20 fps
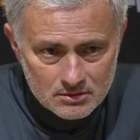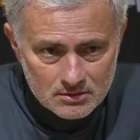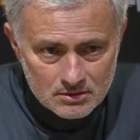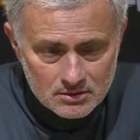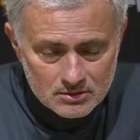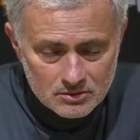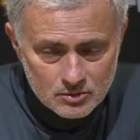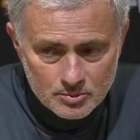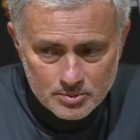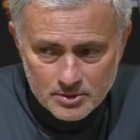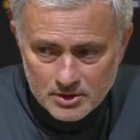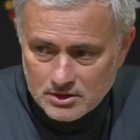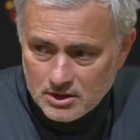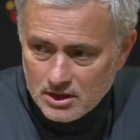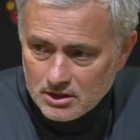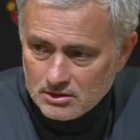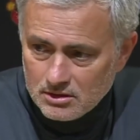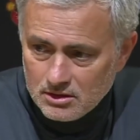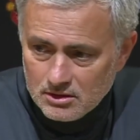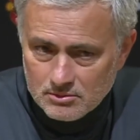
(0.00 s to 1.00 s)
uh, to
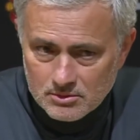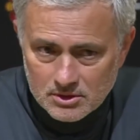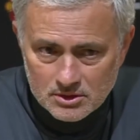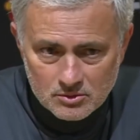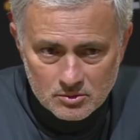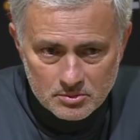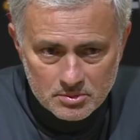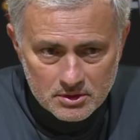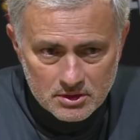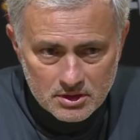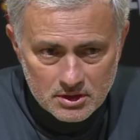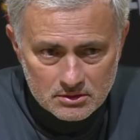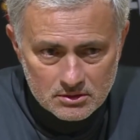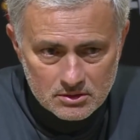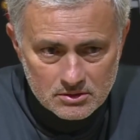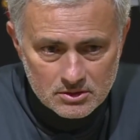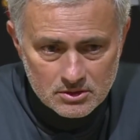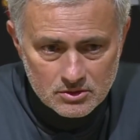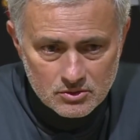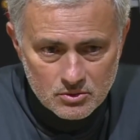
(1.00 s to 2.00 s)
protect him and to protect
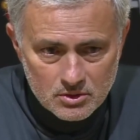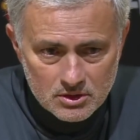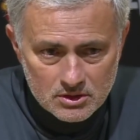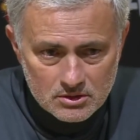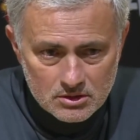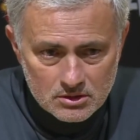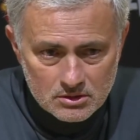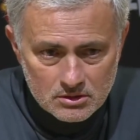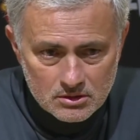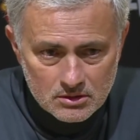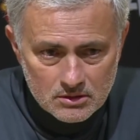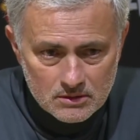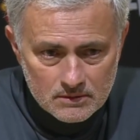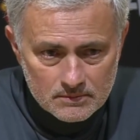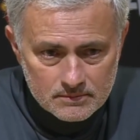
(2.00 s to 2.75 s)
the situation.